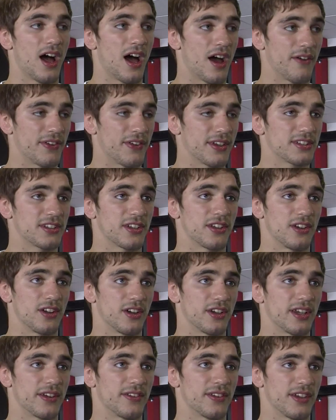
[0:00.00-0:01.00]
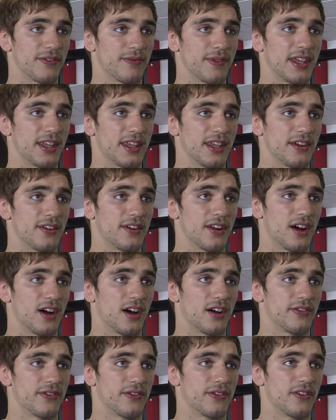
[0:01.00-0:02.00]
I think so. You know, give me a year and a
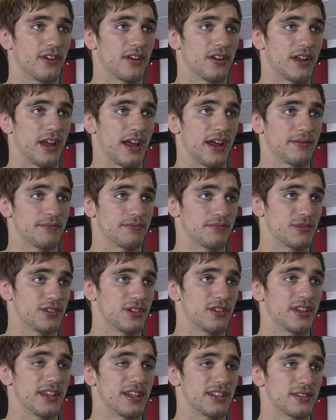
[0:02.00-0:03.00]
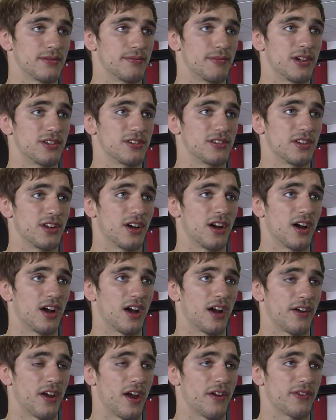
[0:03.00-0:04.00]
half, 2 years at most. You know,
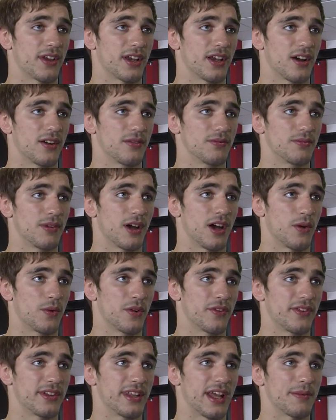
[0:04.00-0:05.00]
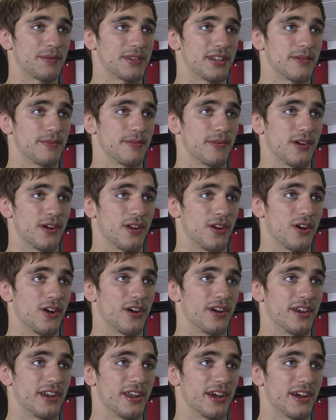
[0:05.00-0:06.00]
I think I would have adapted a
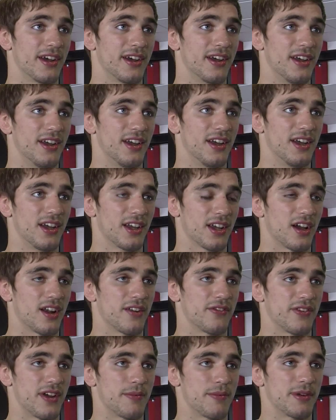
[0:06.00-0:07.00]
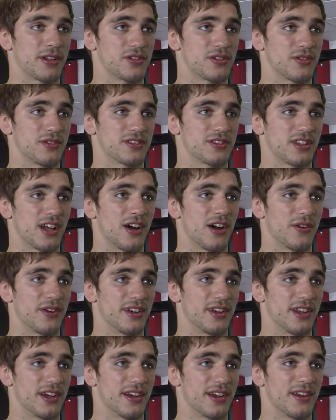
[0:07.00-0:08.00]
lot and kind of found my true style.
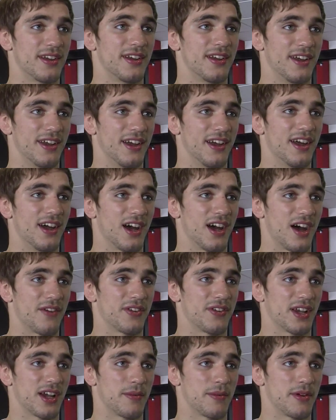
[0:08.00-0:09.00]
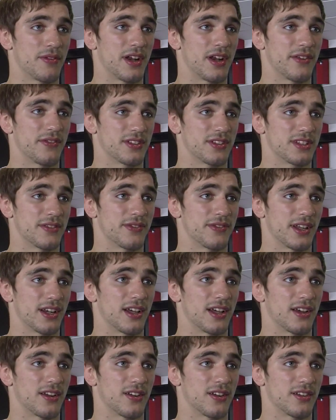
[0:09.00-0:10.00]
And I think I'll be ready for something
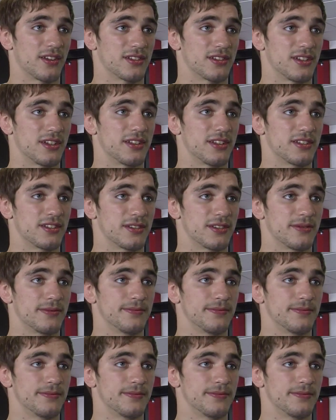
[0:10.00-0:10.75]
like along those lines.